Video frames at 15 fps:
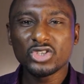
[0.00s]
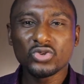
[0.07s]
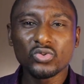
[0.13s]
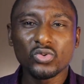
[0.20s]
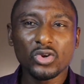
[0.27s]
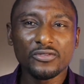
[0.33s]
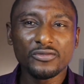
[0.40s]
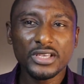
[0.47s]

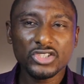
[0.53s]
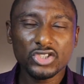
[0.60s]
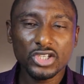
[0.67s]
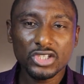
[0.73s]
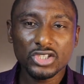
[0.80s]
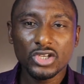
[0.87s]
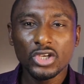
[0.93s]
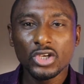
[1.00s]
tool of
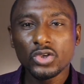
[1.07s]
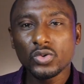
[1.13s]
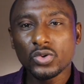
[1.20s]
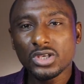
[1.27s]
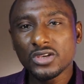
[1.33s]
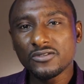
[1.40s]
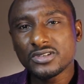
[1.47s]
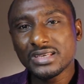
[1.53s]
exchange. You
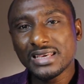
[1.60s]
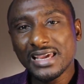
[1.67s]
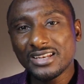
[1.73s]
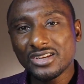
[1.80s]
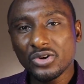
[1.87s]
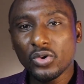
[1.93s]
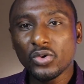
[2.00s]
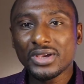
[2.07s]
give to get
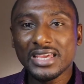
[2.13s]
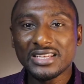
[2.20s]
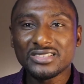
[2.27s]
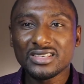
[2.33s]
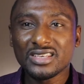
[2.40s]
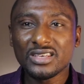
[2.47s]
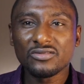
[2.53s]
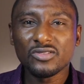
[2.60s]
or get to
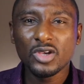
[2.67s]
give.